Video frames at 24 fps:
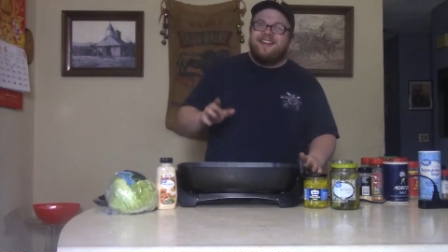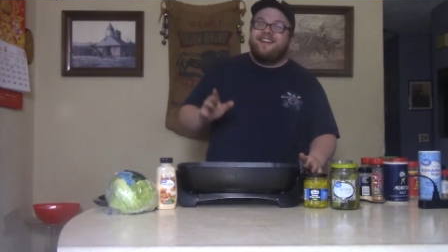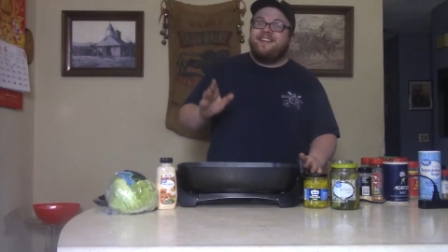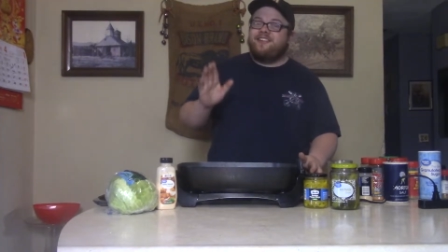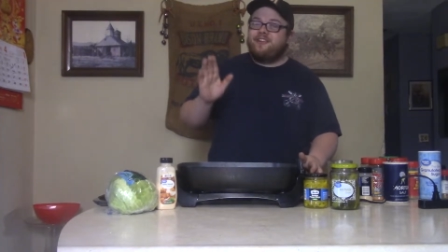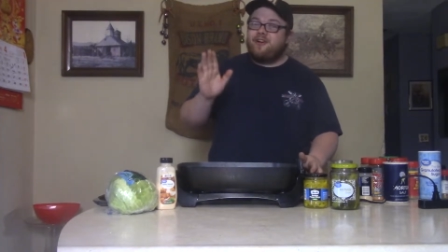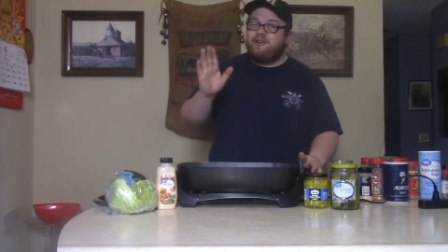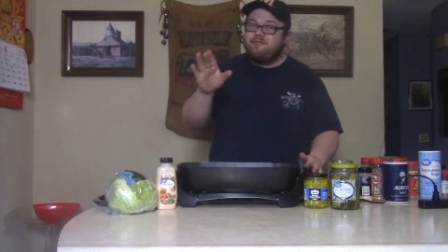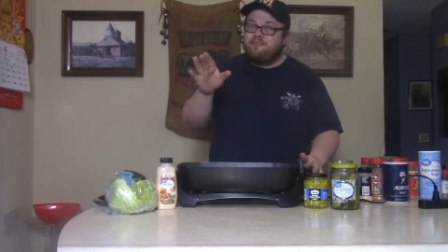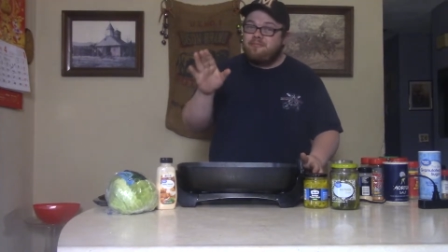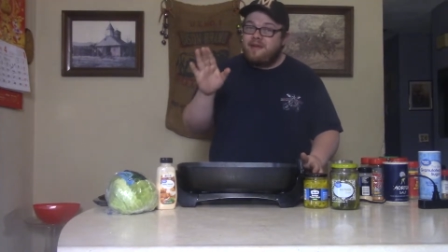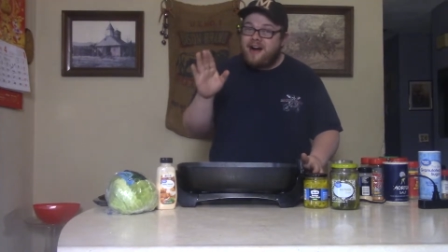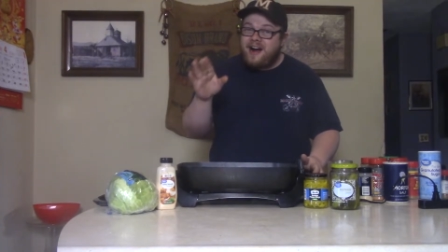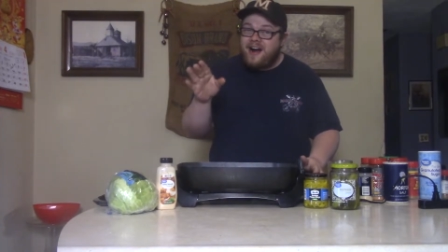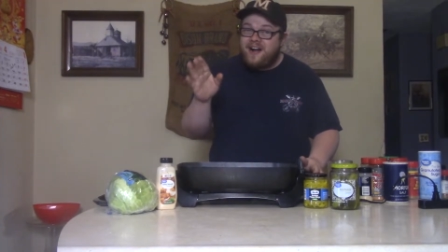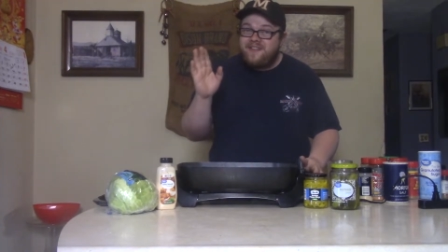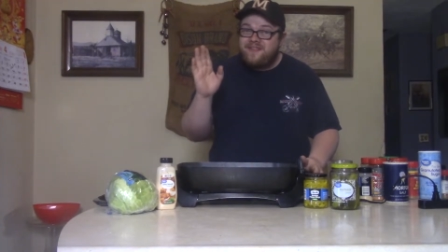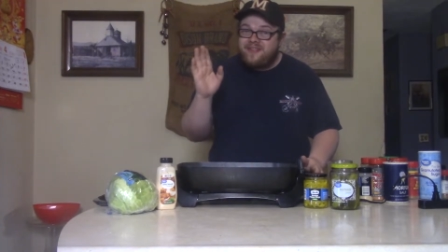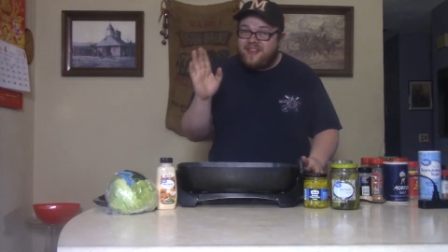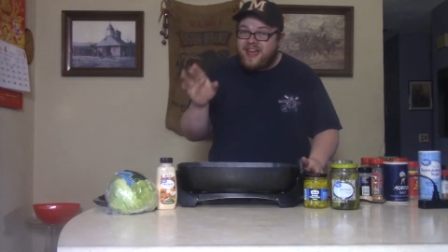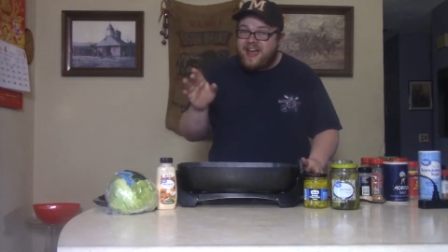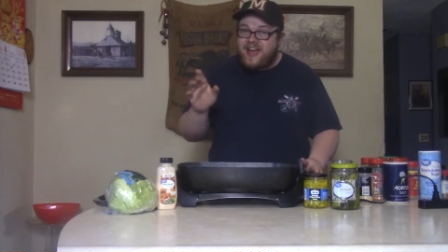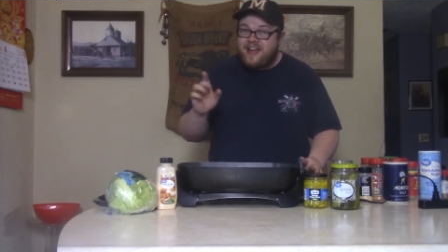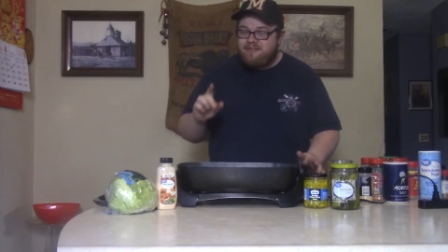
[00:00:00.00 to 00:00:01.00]
don't
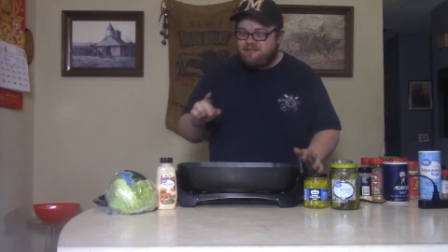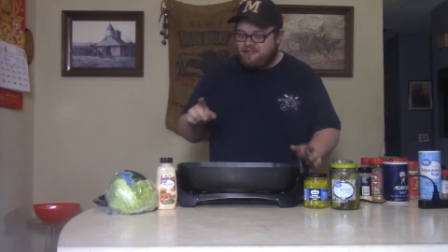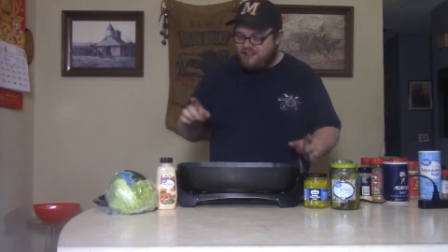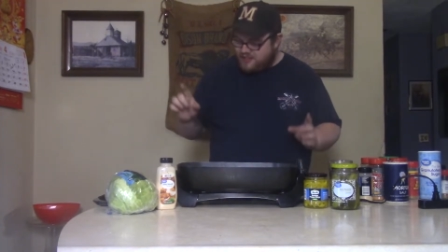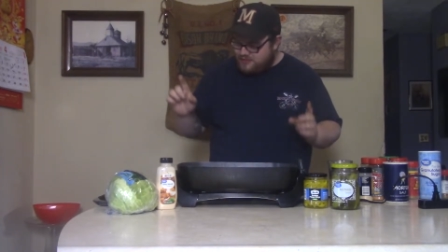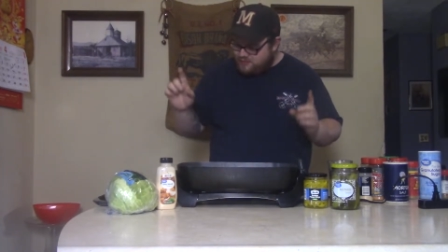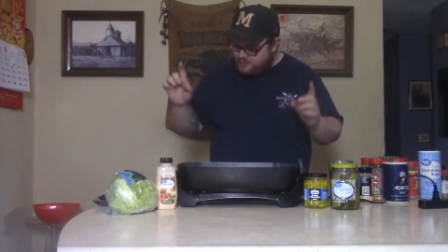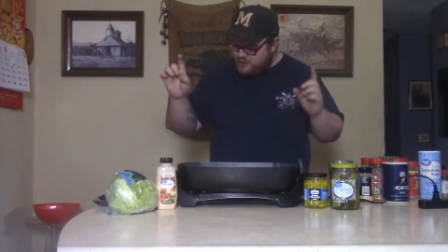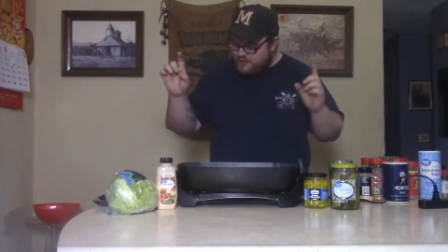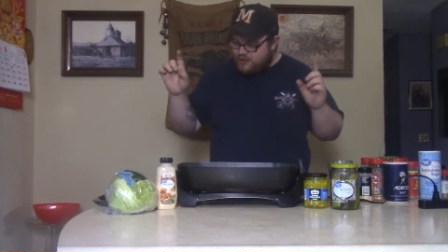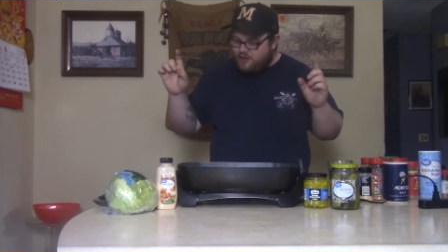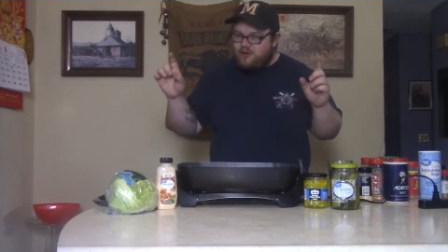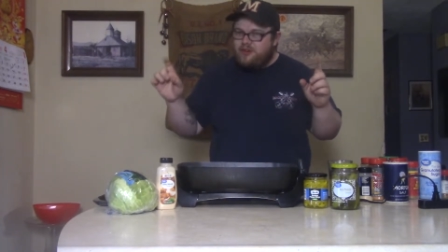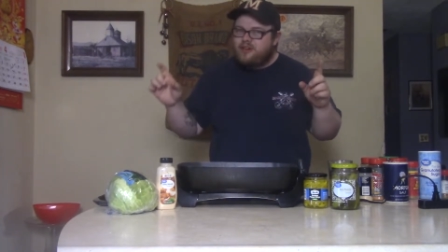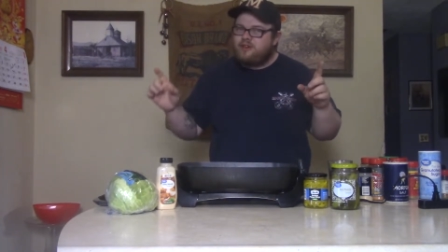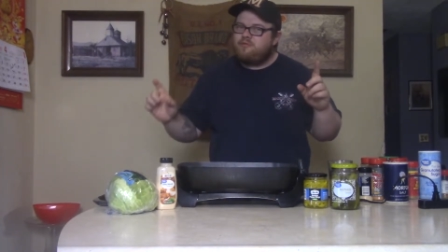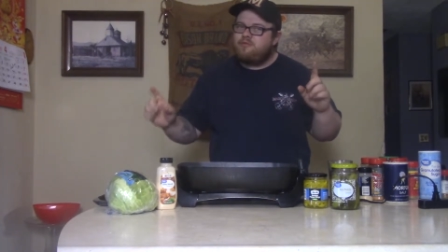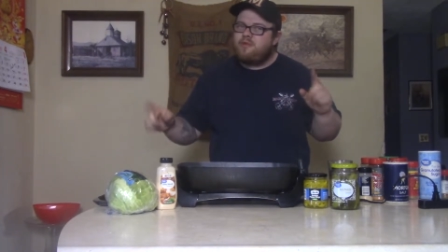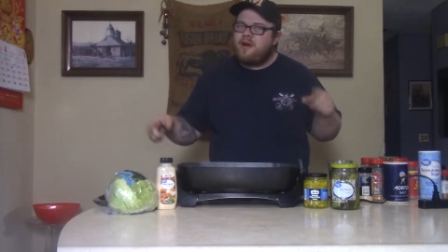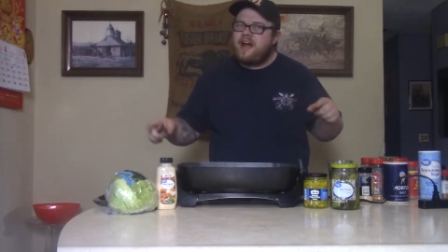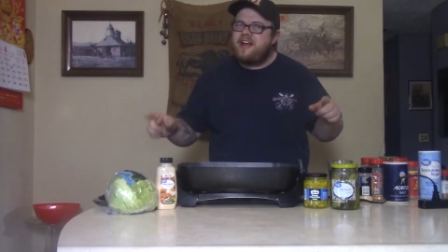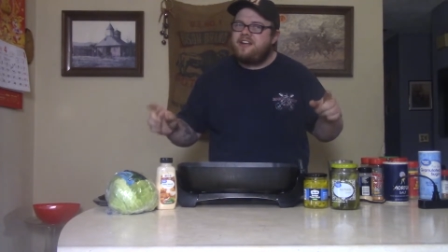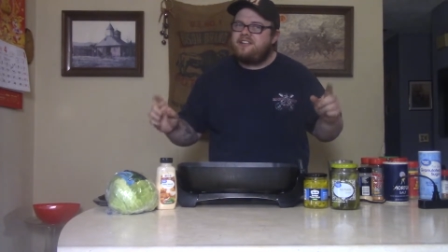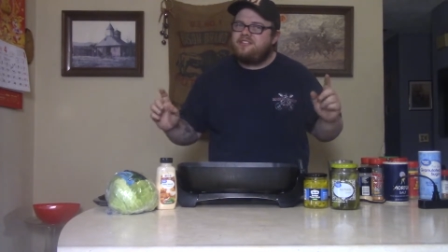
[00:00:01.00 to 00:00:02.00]
mind that because we're going to get
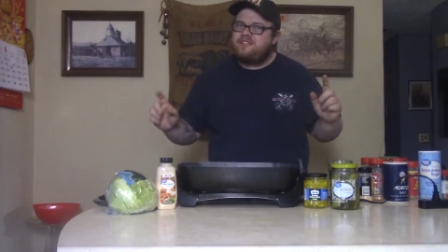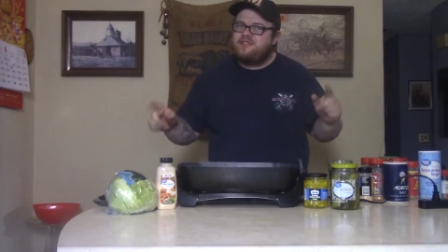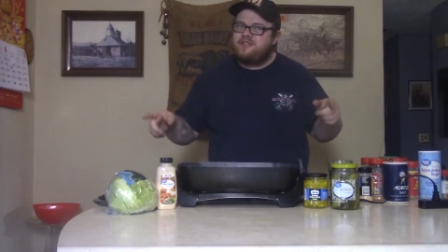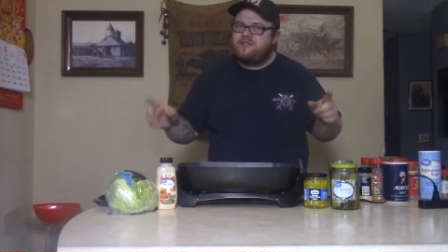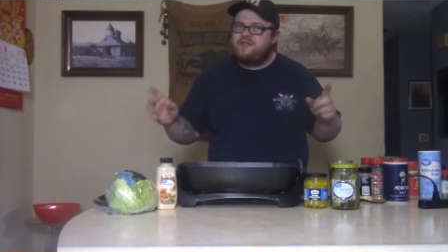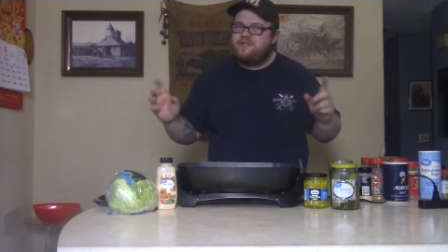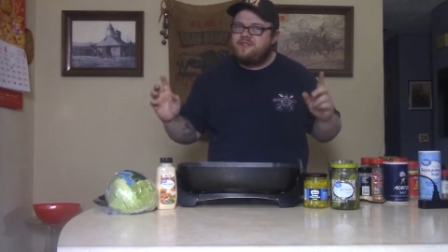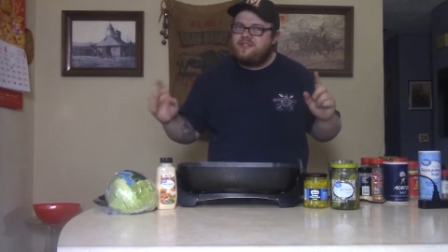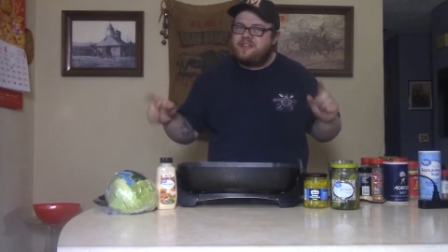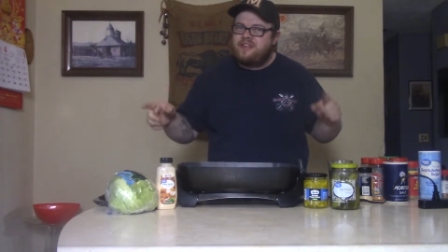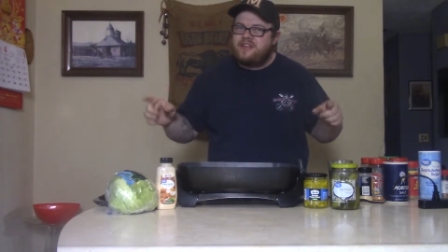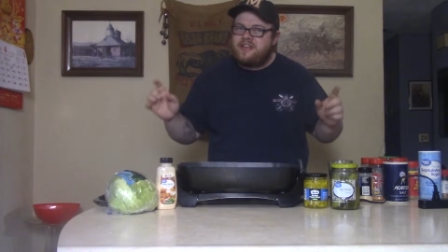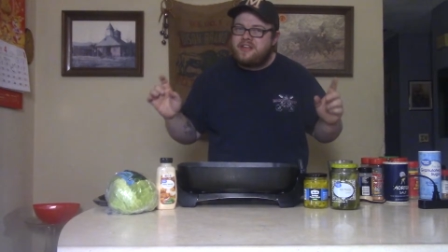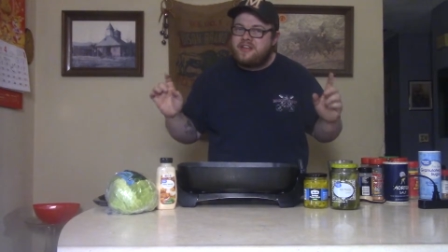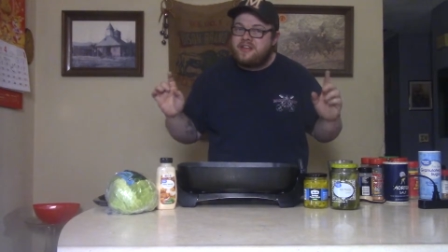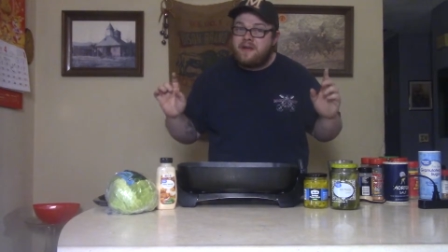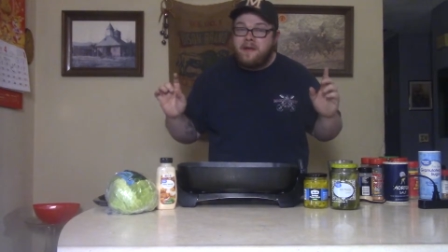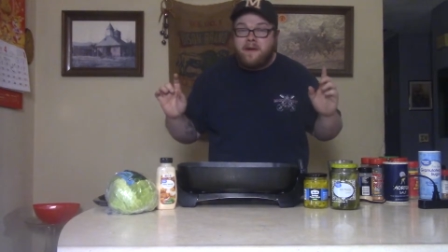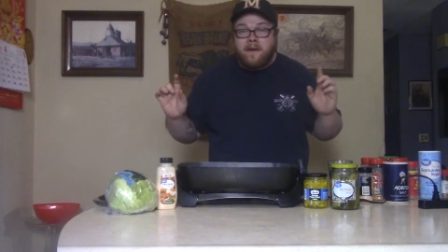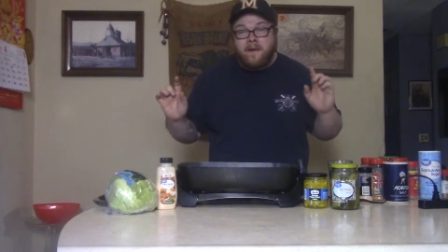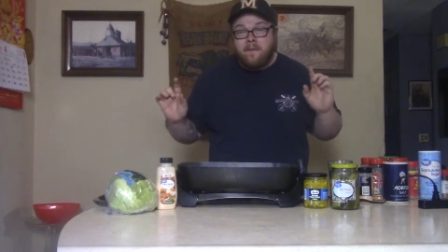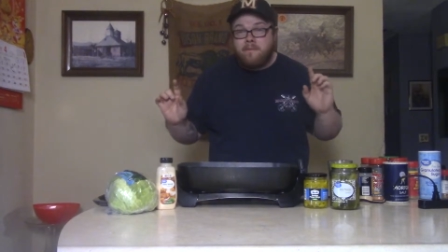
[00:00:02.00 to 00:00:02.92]
right to the